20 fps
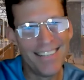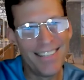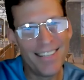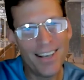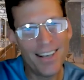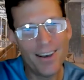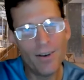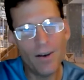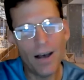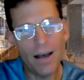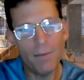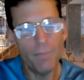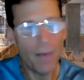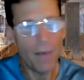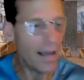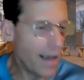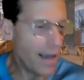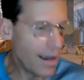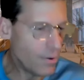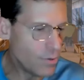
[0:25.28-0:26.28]
So um,
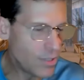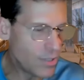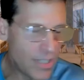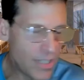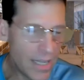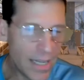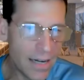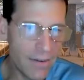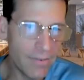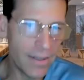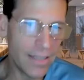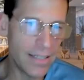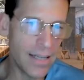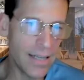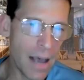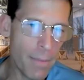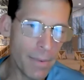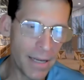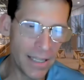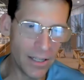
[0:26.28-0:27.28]
I, I was thinking of a
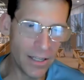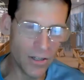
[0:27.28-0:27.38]
topic,